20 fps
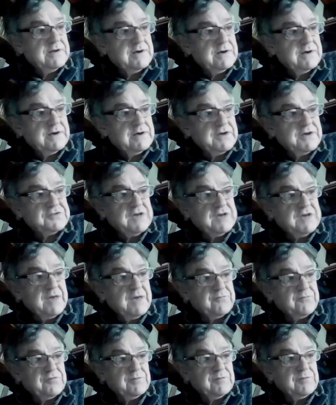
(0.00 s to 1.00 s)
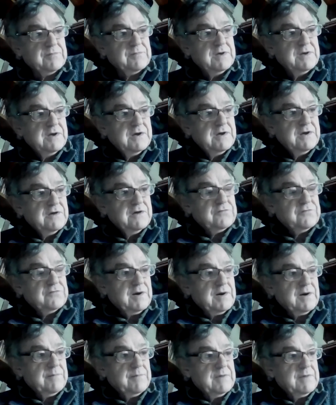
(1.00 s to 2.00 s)
uh, escape from
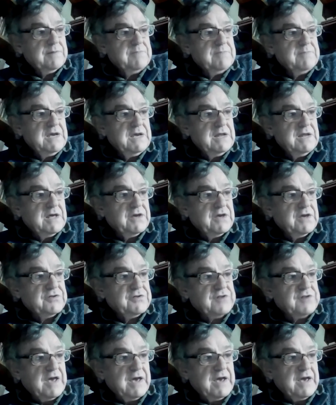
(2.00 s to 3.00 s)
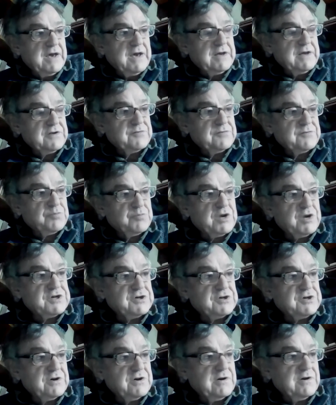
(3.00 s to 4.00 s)
from meetings and
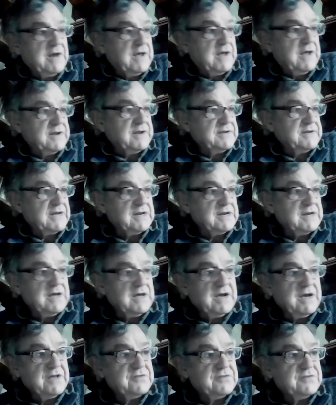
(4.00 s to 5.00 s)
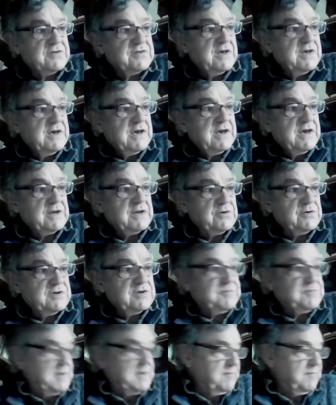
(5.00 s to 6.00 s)
pressure and deadlines had always
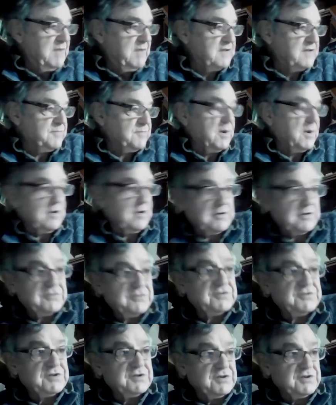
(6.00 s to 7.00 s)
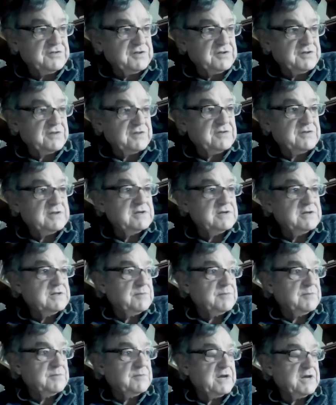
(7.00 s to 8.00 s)
been baseball and statistics, and then
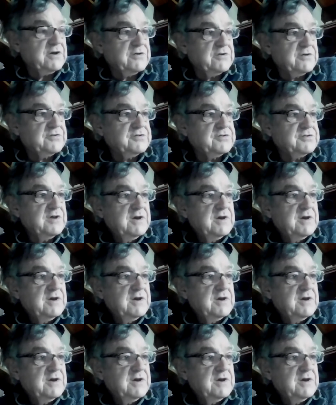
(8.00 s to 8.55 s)
the players